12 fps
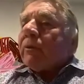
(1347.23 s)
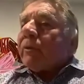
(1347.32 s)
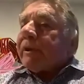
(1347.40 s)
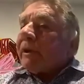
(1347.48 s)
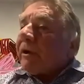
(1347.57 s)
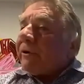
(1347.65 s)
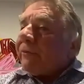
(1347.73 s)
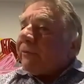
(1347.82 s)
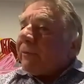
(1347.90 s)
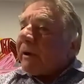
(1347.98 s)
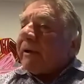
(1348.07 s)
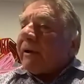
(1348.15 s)
We know,
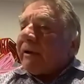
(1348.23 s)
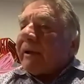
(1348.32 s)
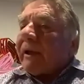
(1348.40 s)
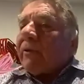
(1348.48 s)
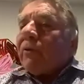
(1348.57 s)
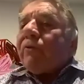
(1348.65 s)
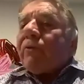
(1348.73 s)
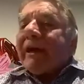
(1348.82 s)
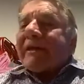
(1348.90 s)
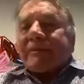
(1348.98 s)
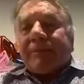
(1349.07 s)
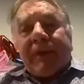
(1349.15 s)
and that all
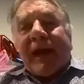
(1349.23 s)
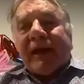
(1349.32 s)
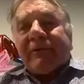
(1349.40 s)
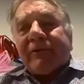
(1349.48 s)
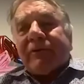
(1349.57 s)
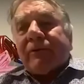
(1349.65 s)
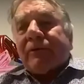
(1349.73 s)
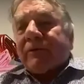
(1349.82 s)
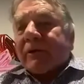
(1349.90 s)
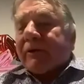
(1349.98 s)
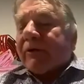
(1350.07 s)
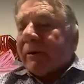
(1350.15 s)
relates back to
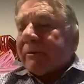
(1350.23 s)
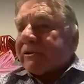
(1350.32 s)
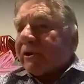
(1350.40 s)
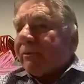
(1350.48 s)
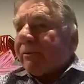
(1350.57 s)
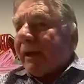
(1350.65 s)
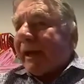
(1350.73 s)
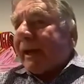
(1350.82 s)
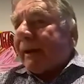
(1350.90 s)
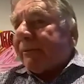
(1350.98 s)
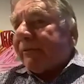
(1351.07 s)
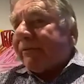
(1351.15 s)
the chromosome
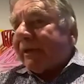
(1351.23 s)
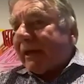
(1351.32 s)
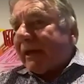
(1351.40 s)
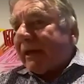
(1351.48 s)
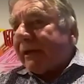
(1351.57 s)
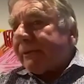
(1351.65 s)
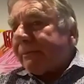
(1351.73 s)
makeup of the egg.